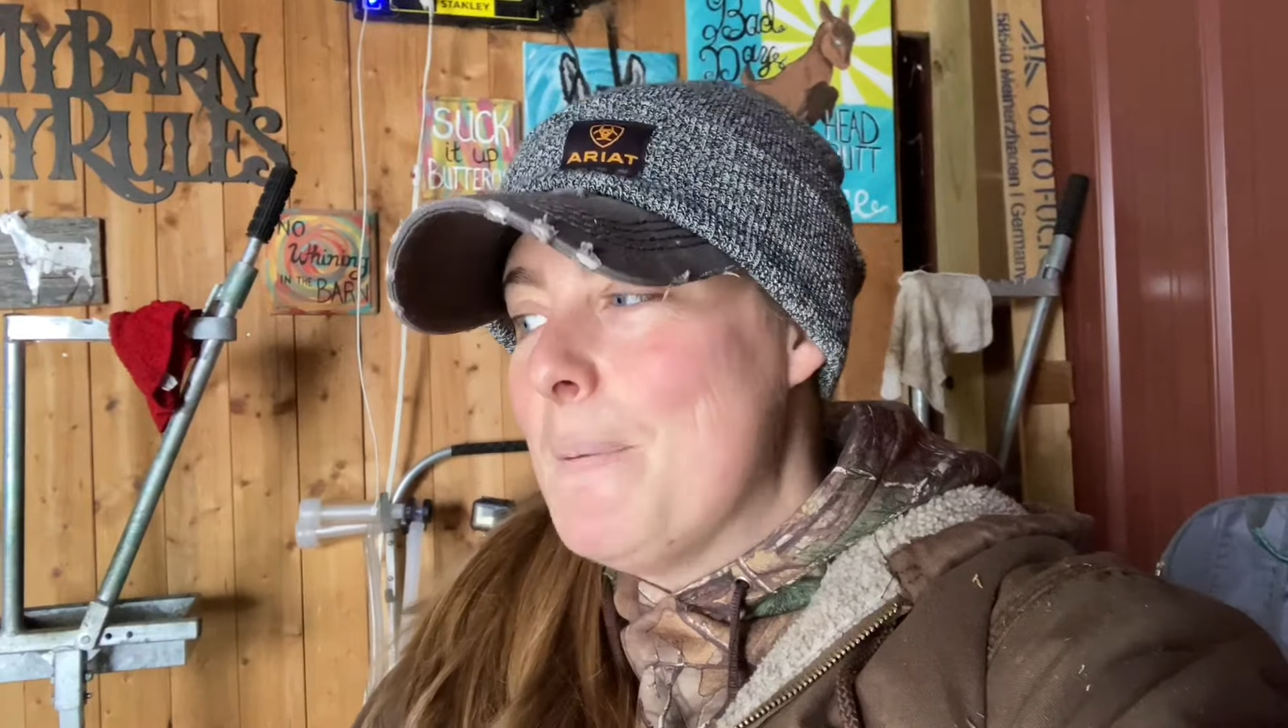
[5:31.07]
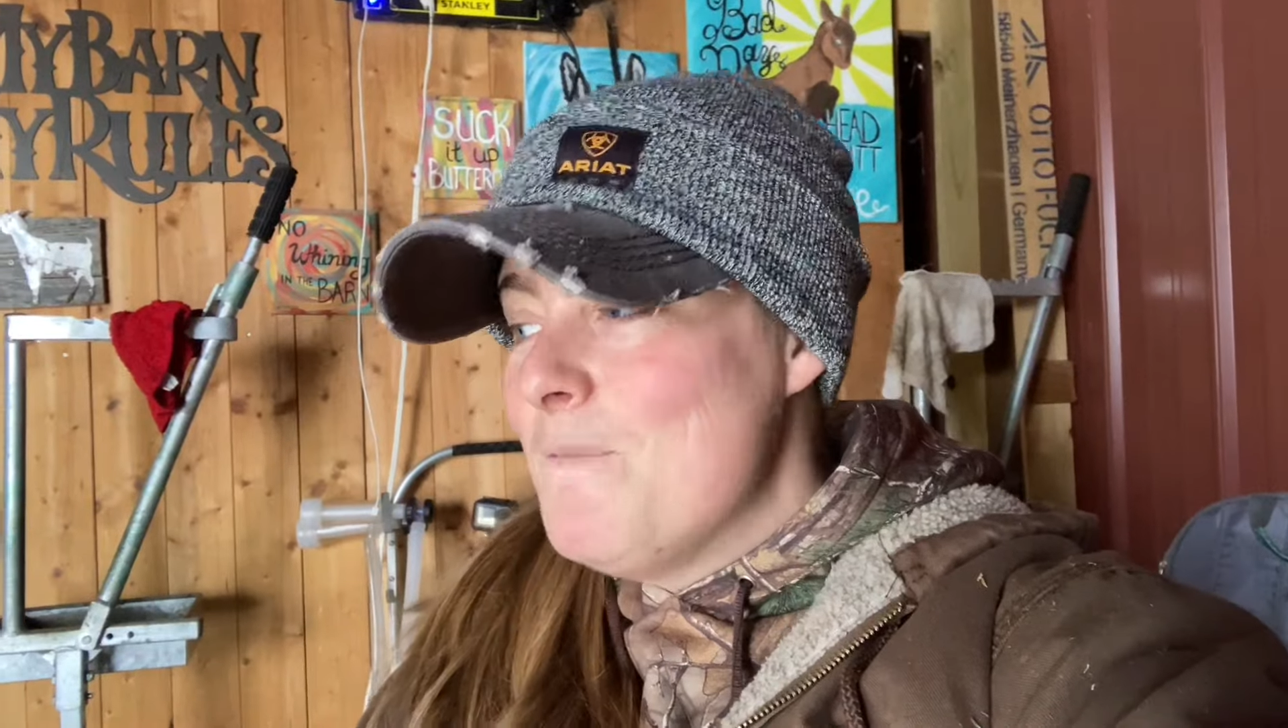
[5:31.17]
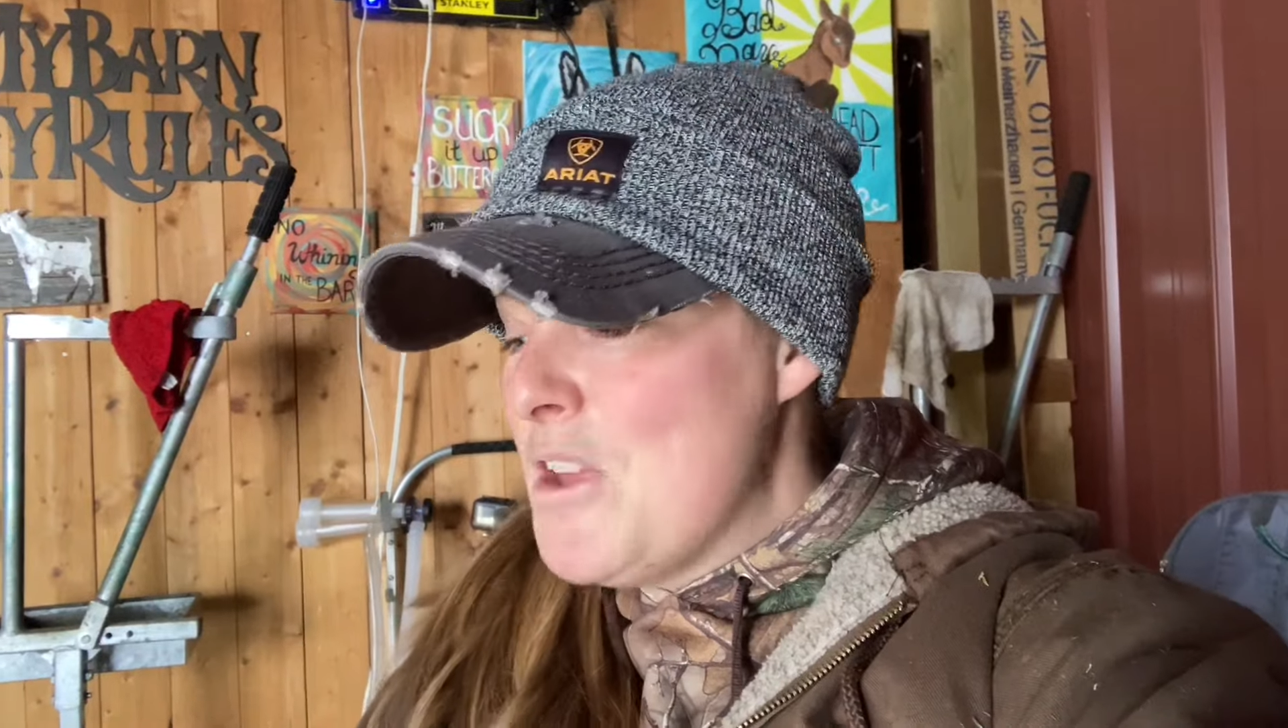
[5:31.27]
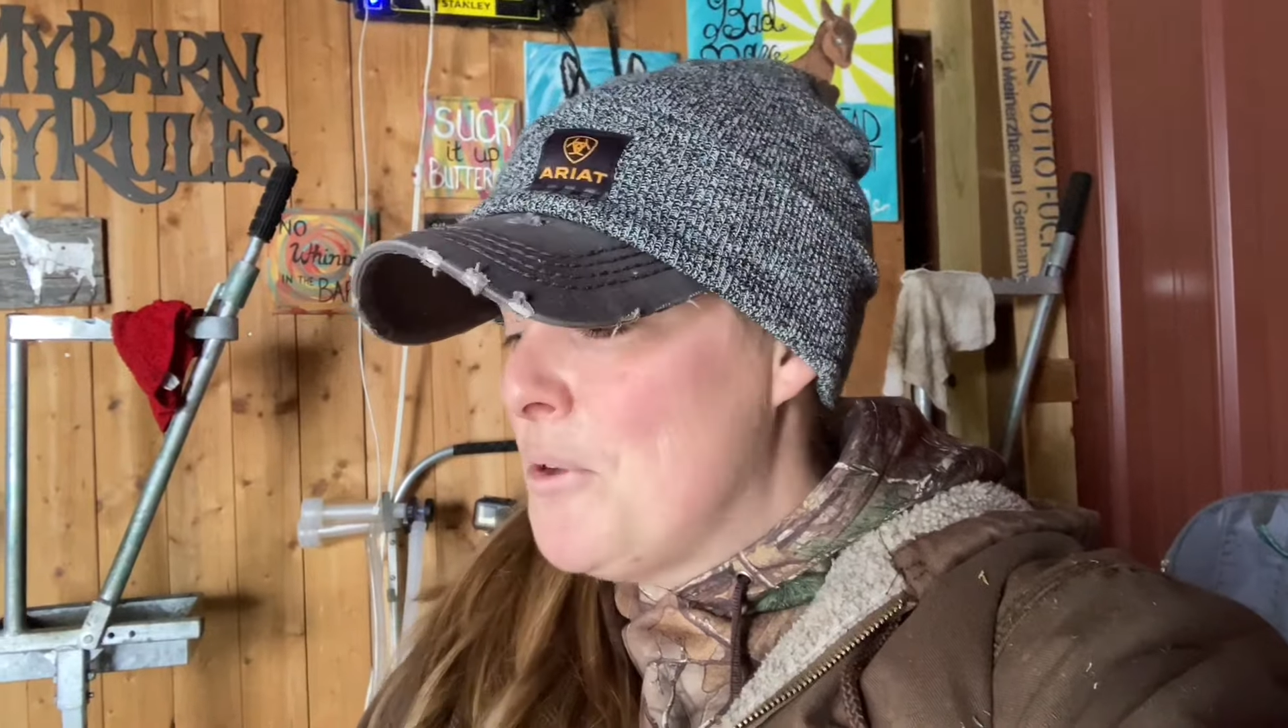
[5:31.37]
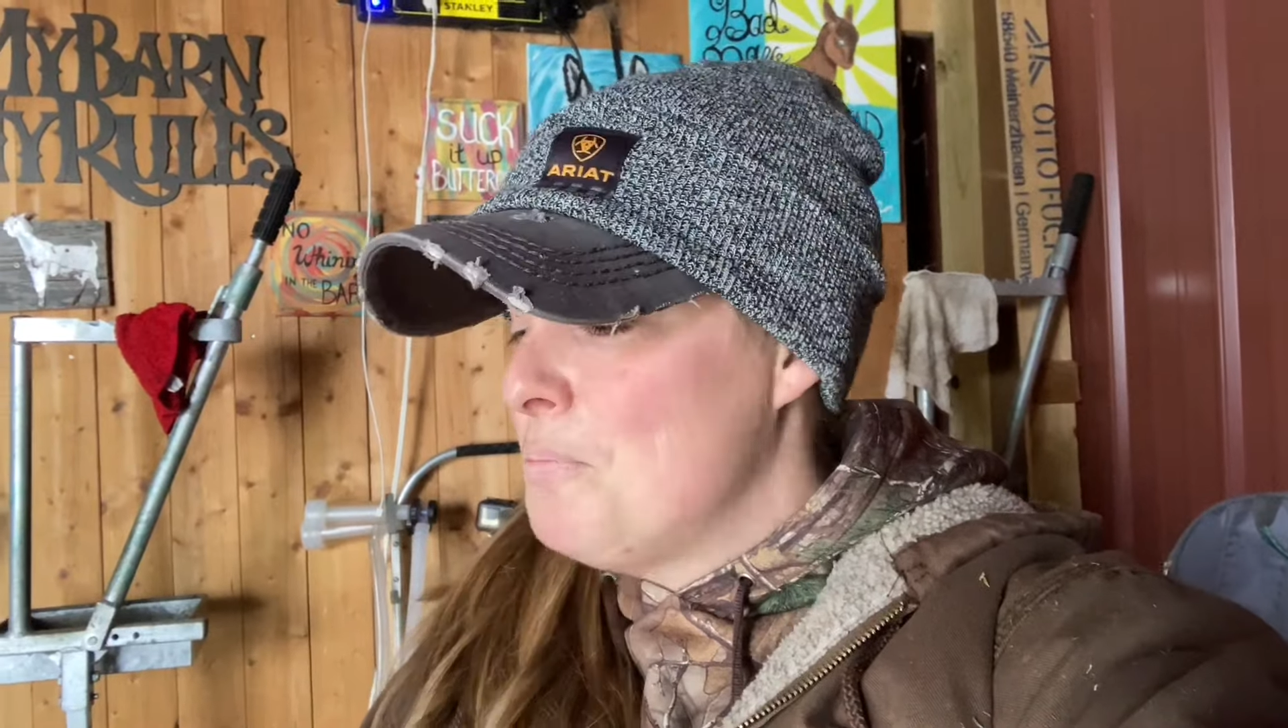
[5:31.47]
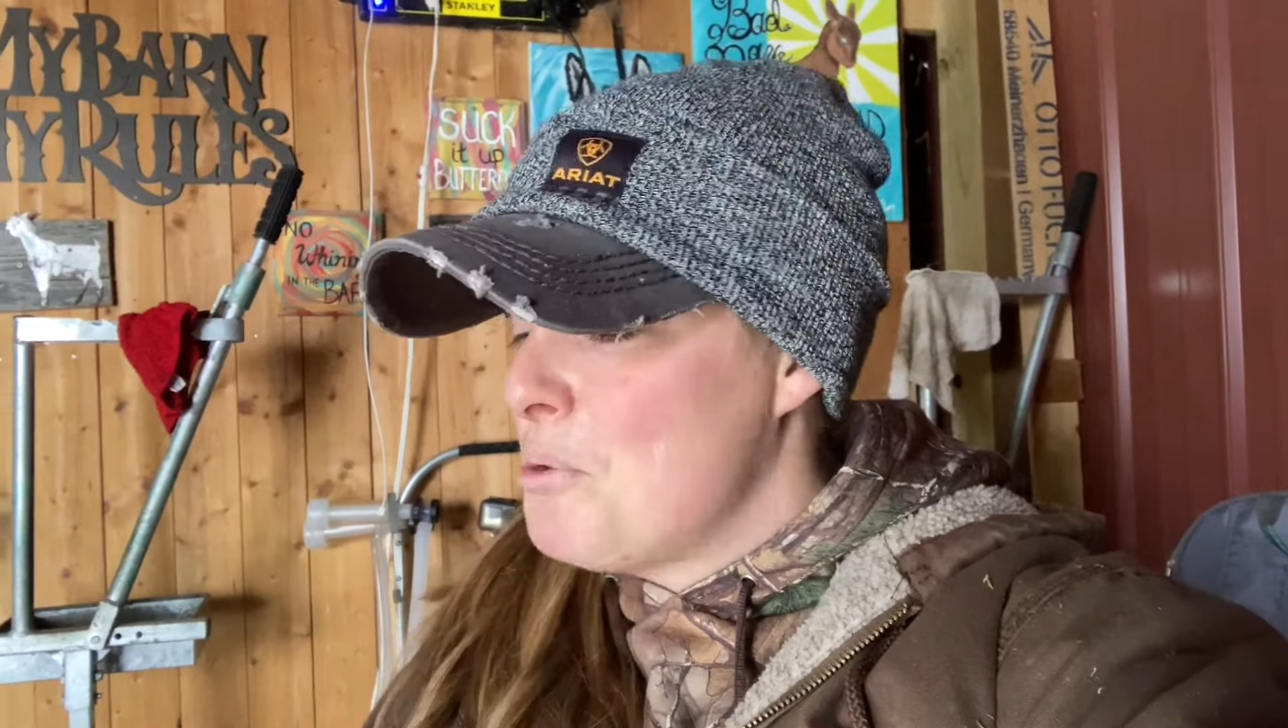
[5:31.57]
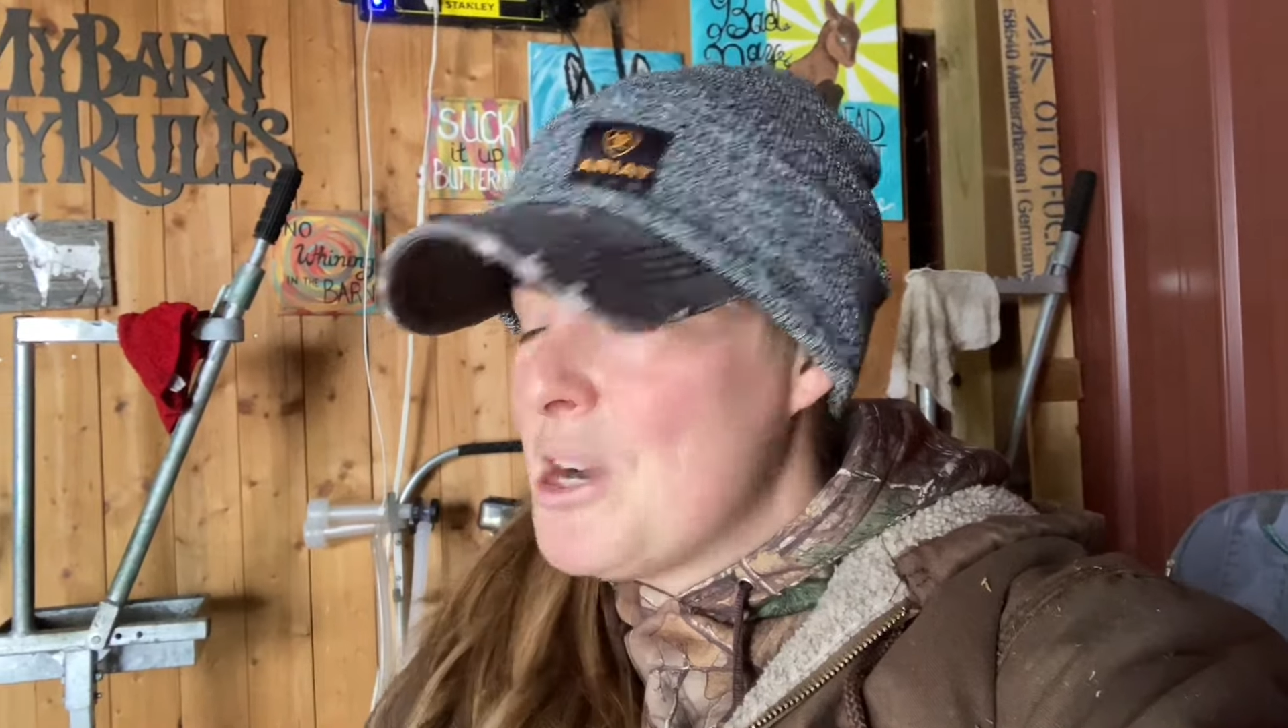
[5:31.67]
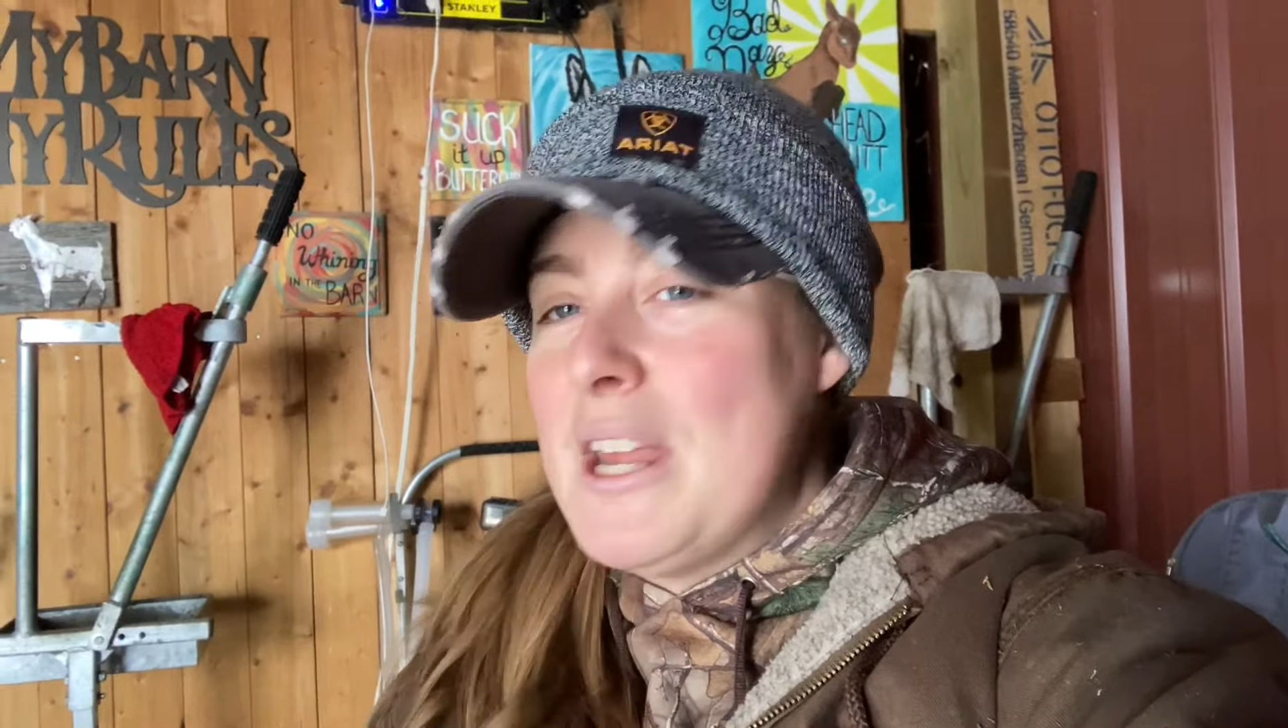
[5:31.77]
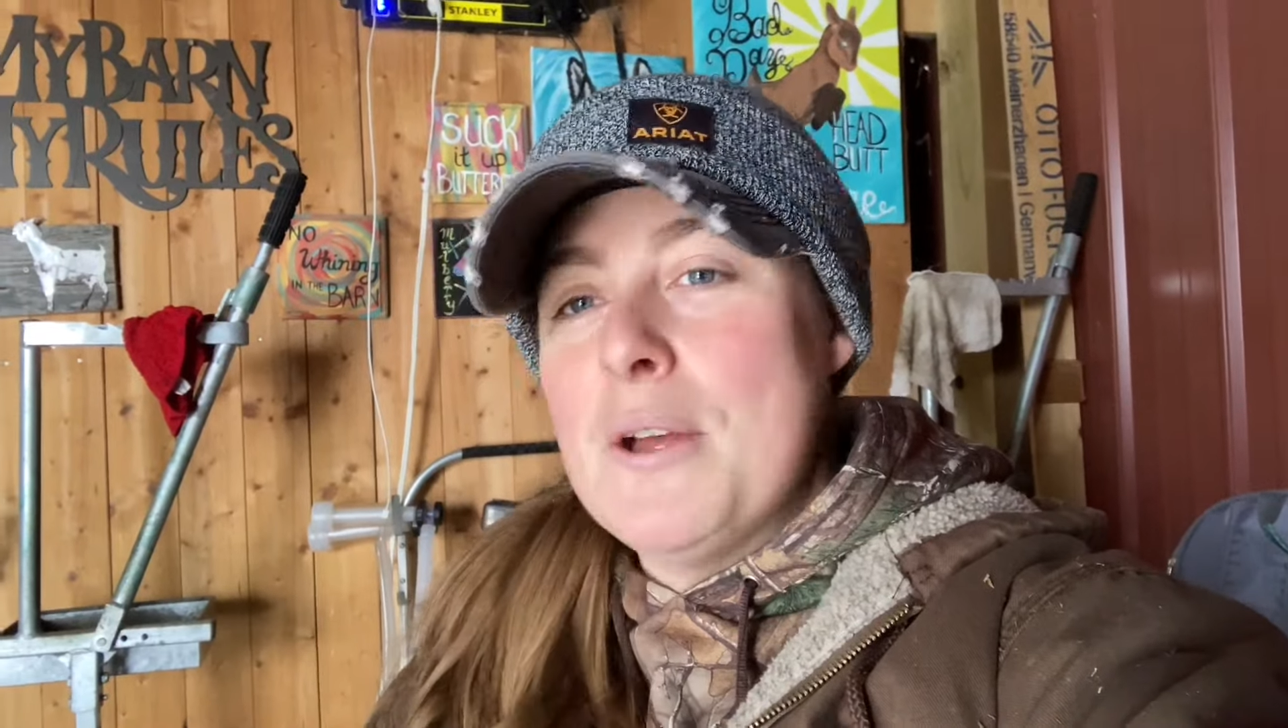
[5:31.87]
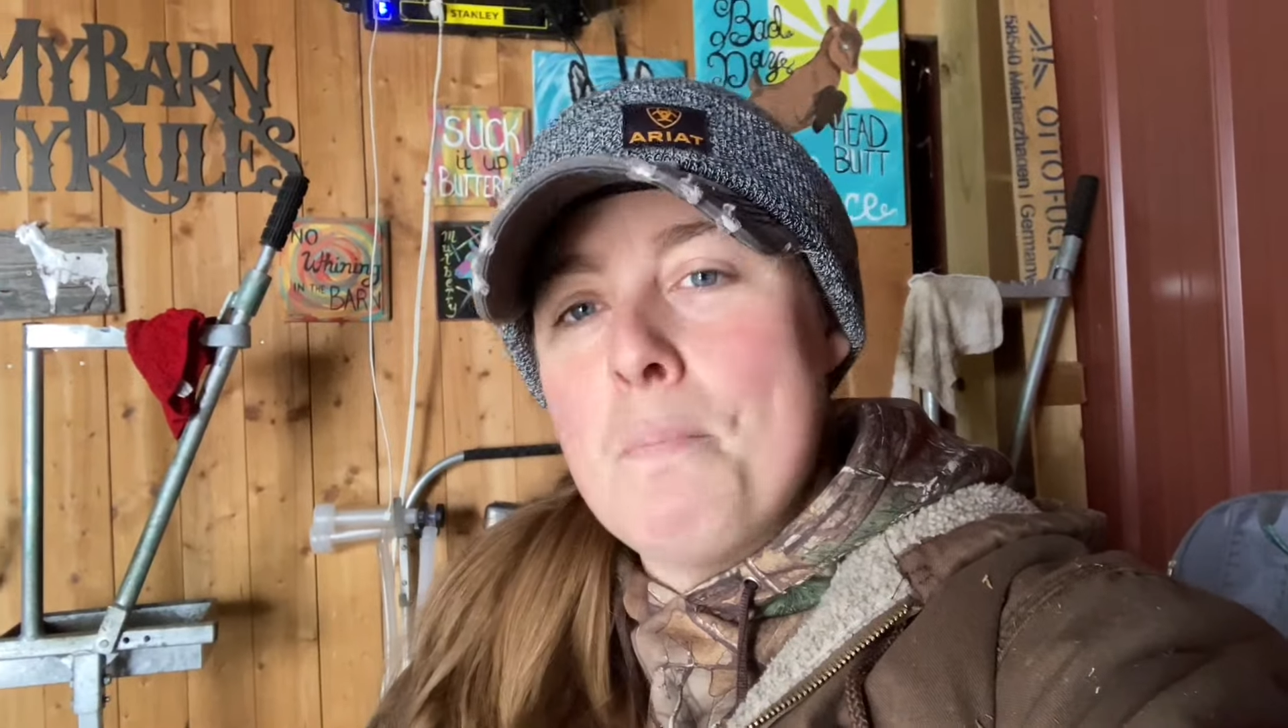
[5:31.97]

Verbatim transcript: Feeling pretty,